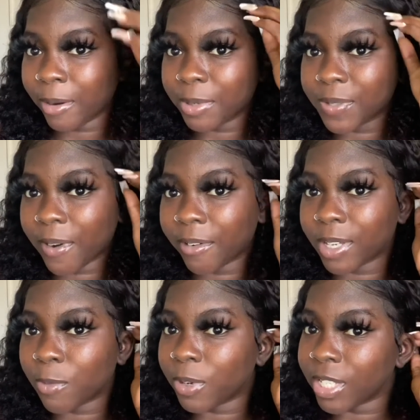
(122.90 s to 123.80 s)
was
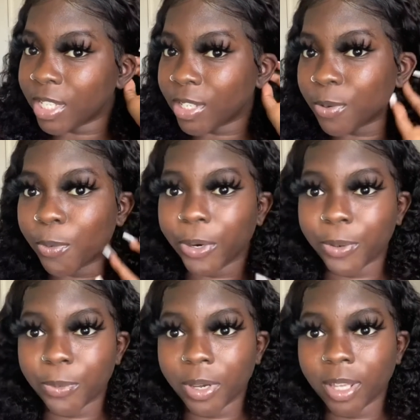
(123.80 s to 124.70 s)
very easy to
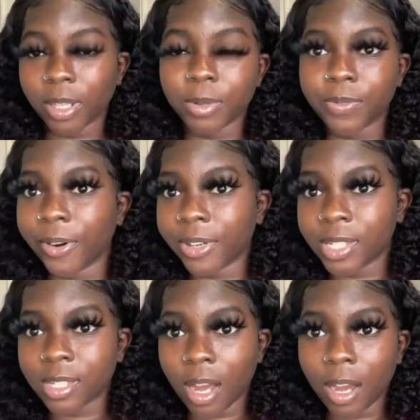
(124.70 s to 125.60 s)
work with. It was very
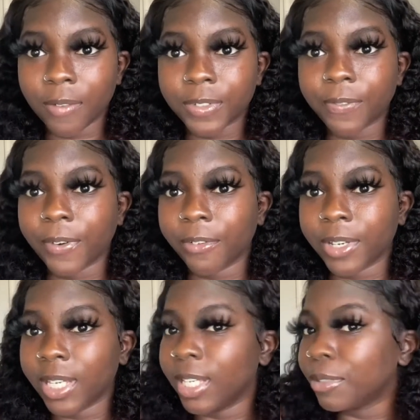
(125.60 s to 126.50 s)
soft,
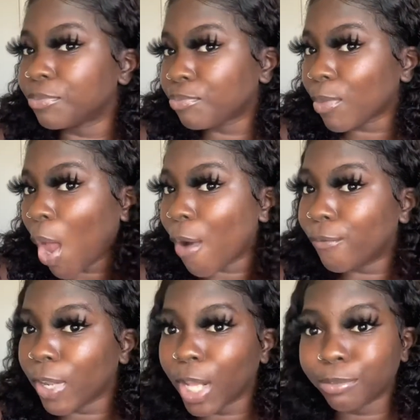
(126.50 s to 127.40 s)
very
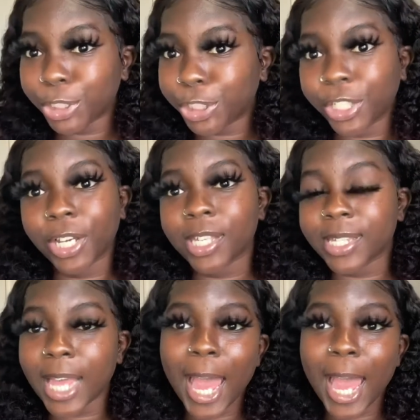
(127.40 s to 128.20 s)
full on shears.